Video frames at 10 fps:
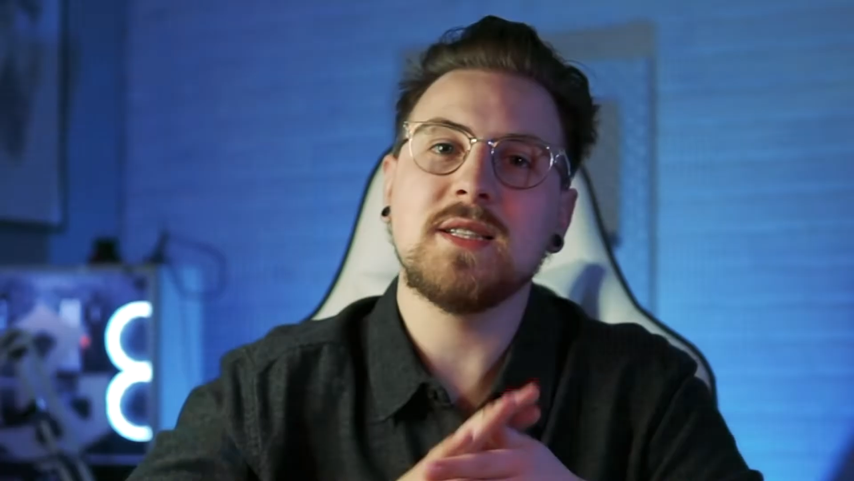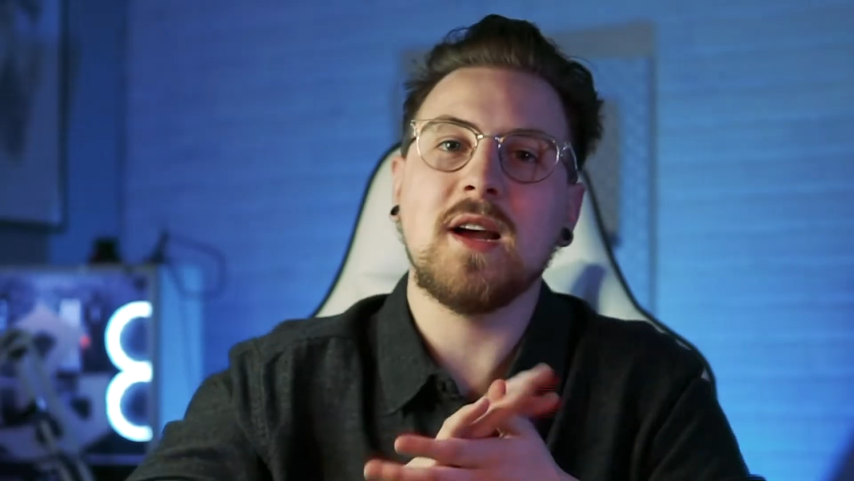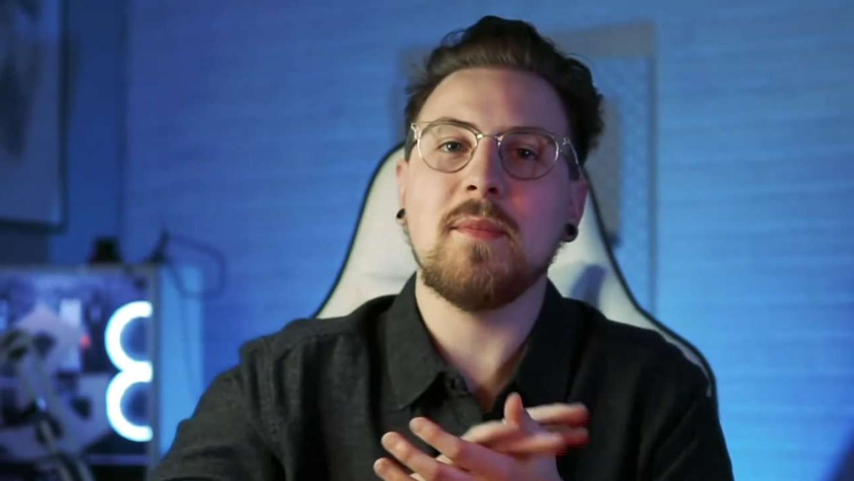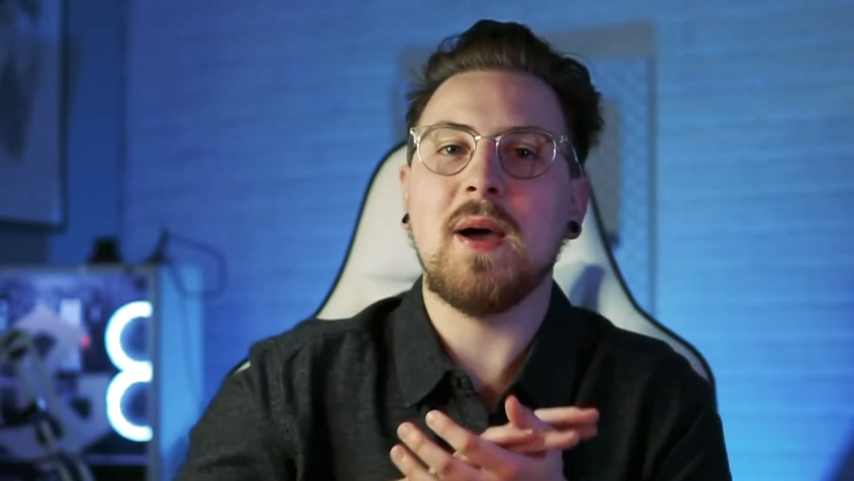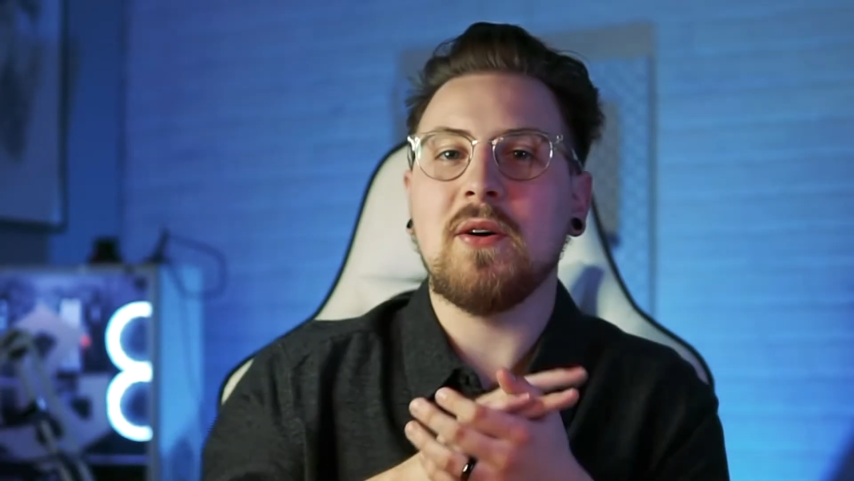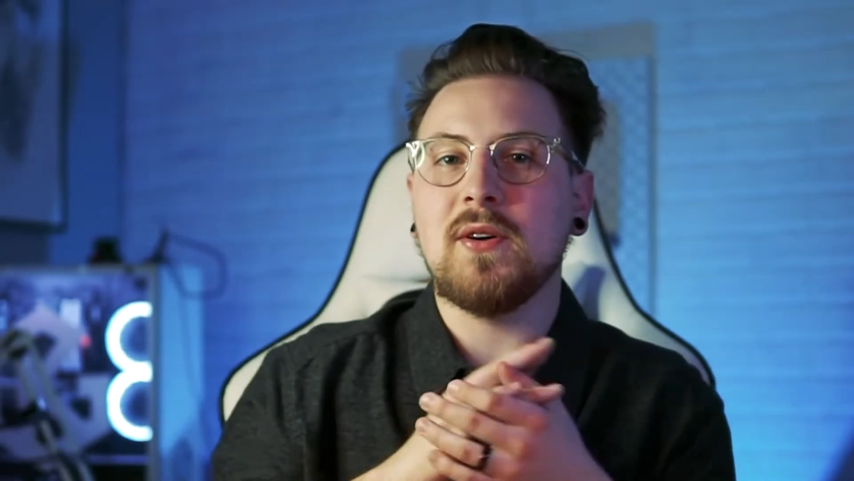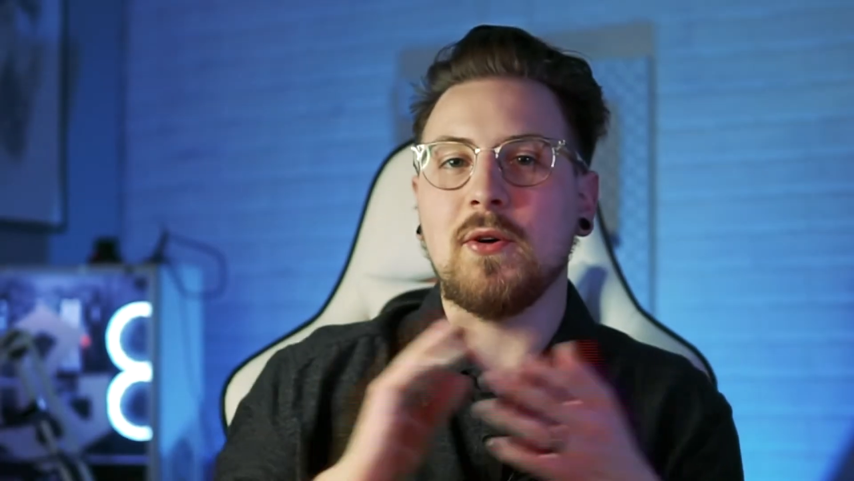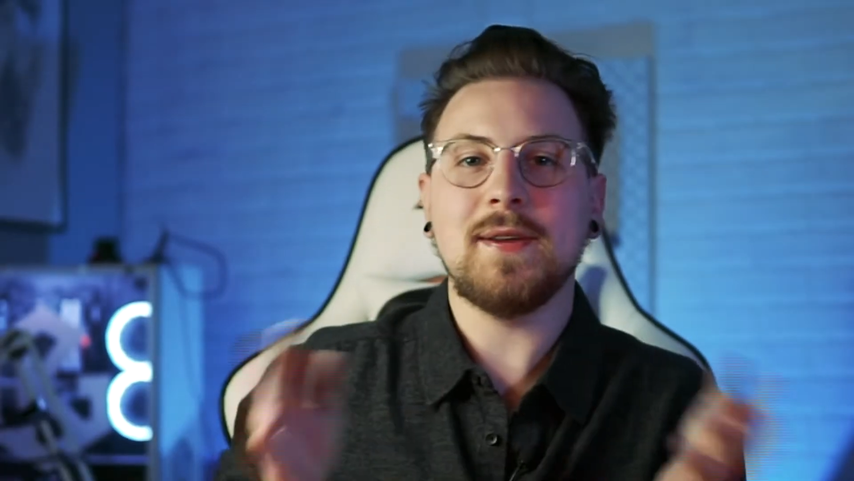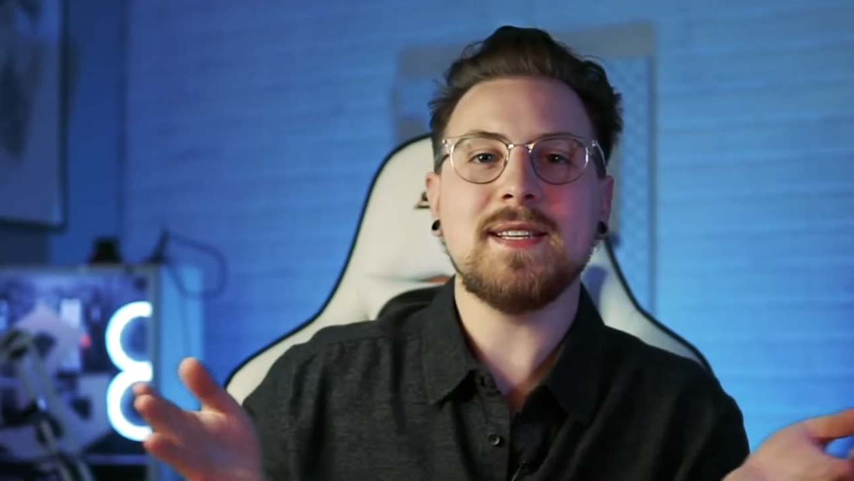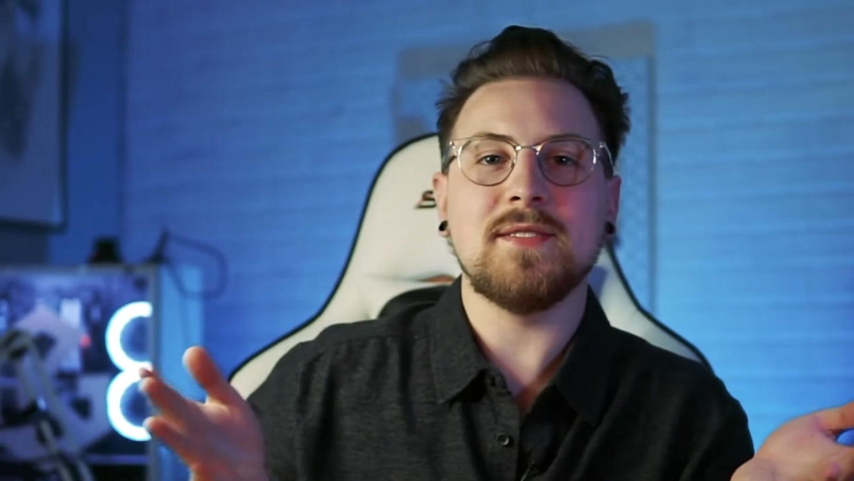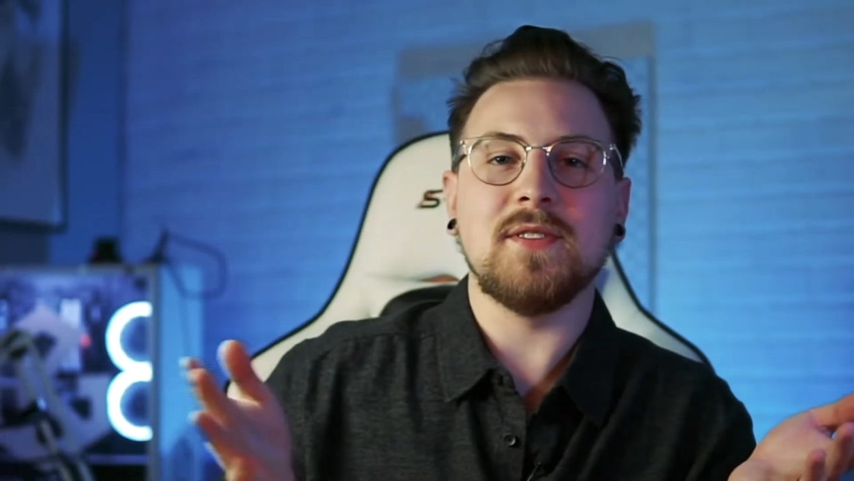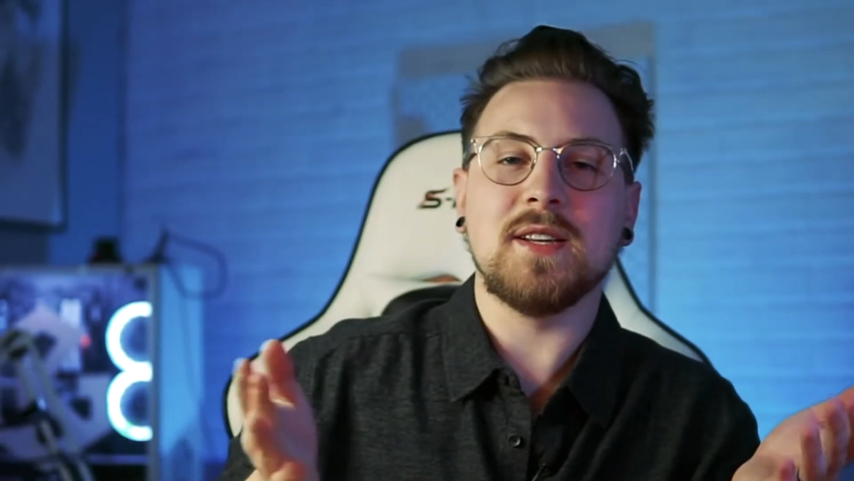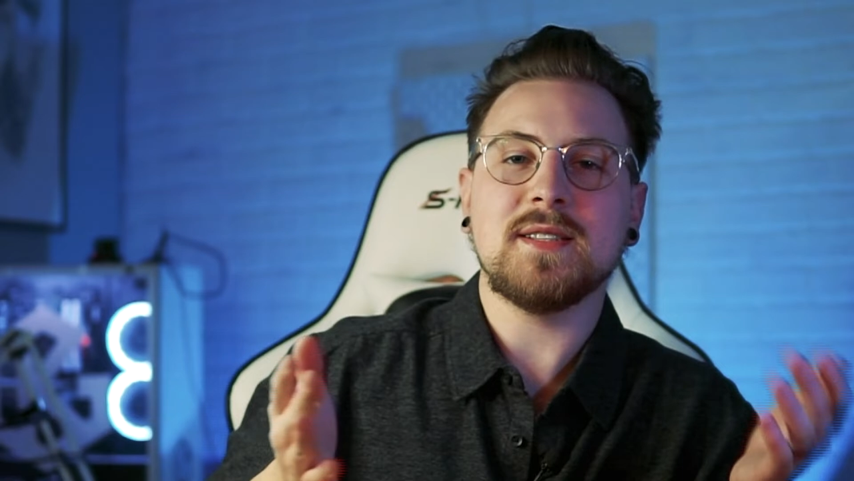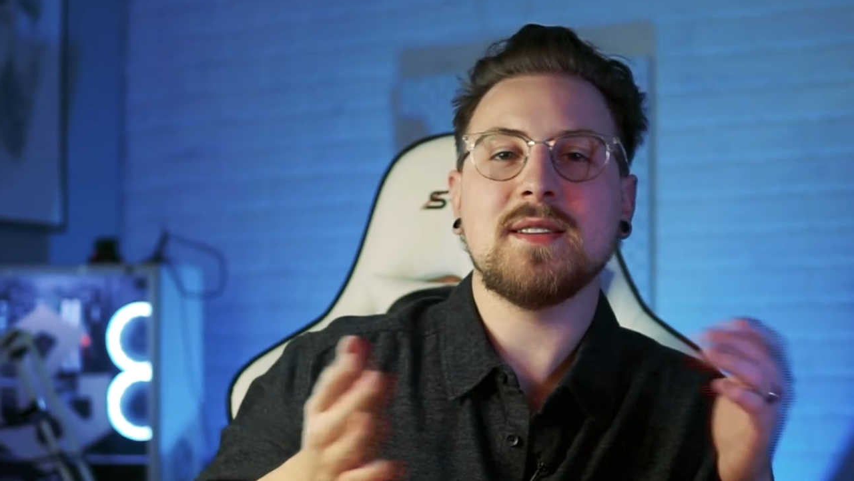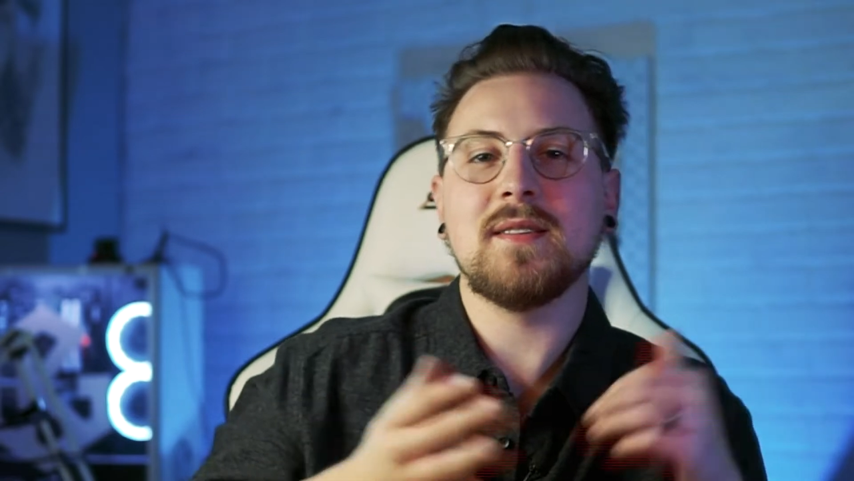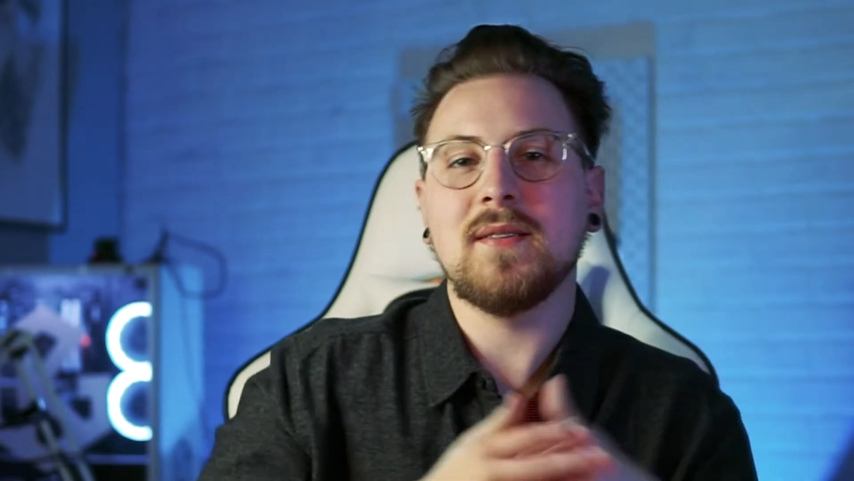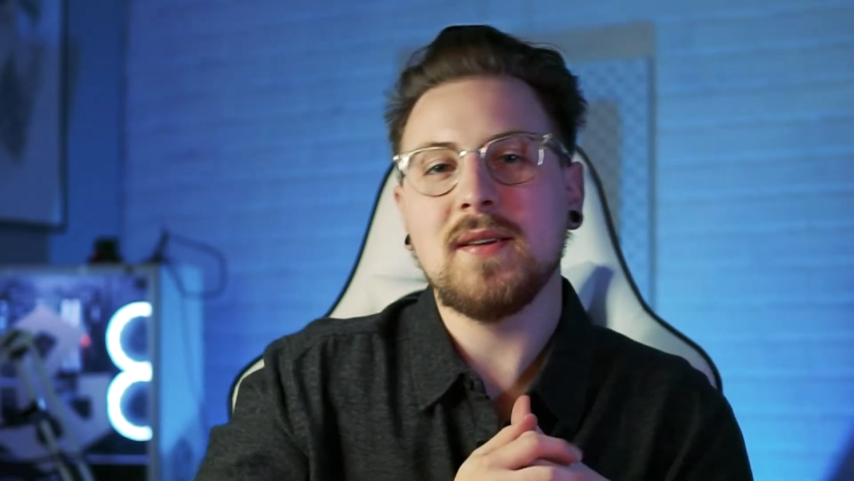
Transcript: talk about cohesiveness.